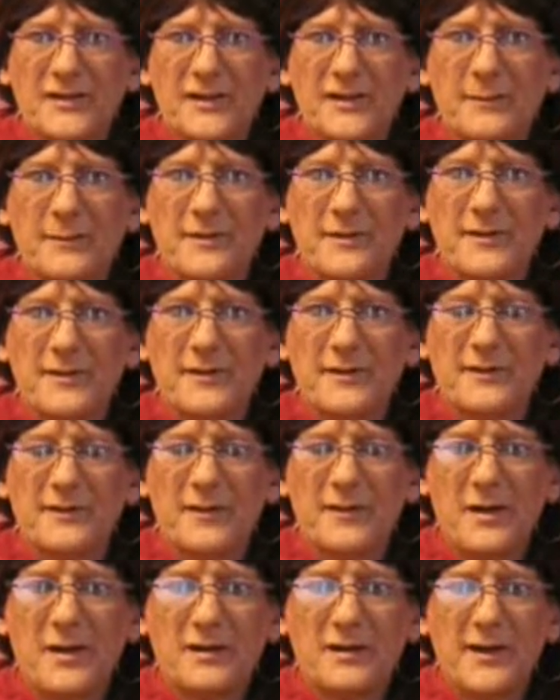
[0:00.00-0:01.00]
I mean,
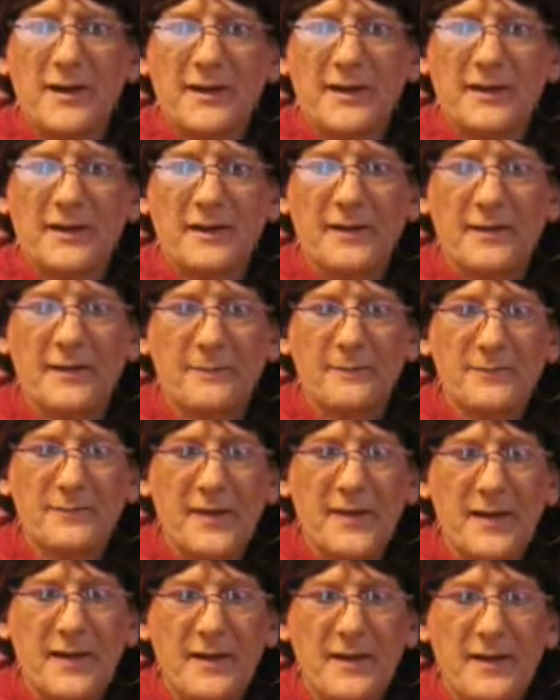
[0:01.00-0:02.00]
it's not like
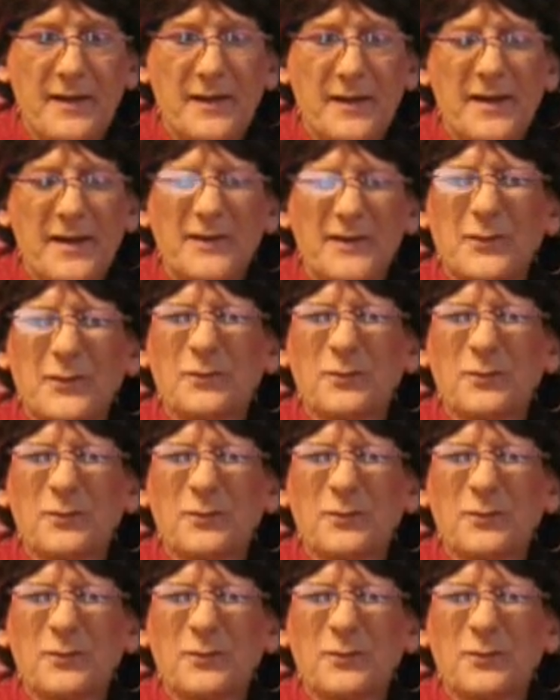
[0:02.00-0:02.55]
it's